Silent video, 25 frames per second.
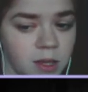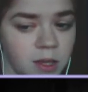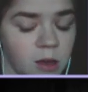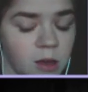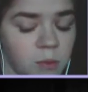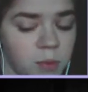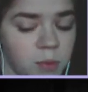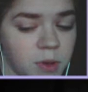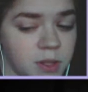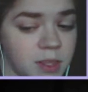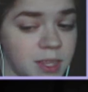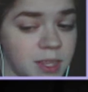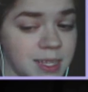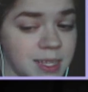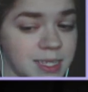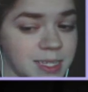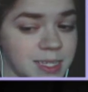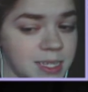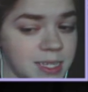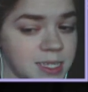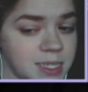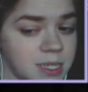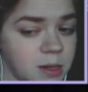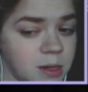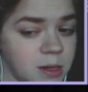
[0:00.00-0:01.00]
But this
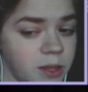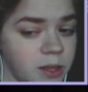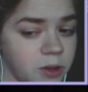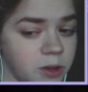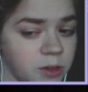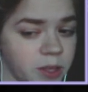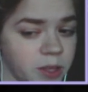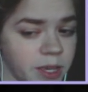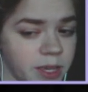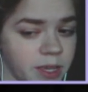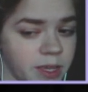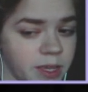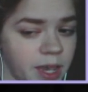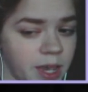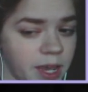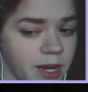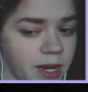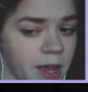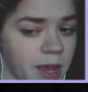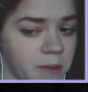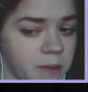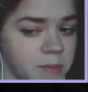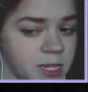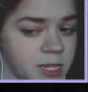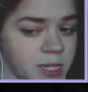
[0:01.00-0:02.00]
is clearly an
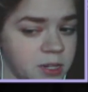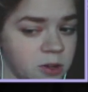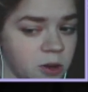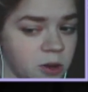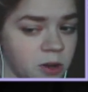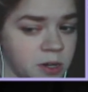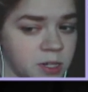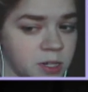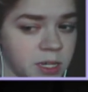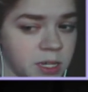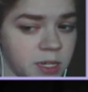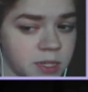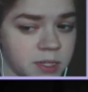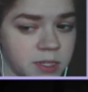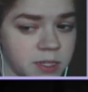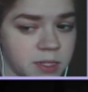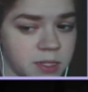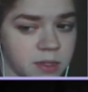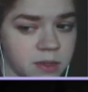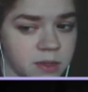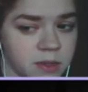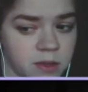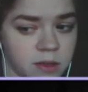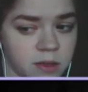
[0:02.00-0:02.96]
empty darkness.